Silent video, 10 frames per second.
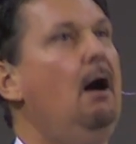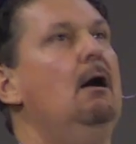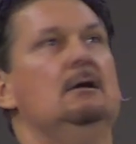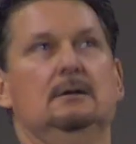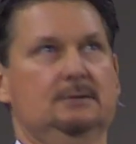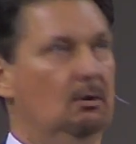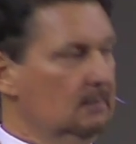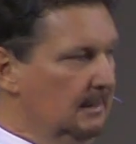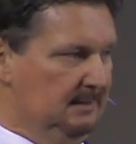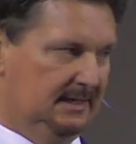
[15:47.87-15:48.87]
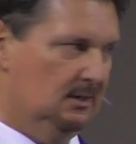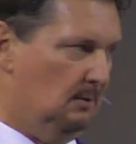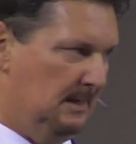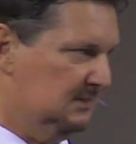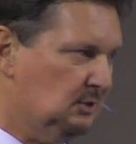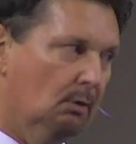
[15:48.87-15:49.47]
Oh, don't let me get on my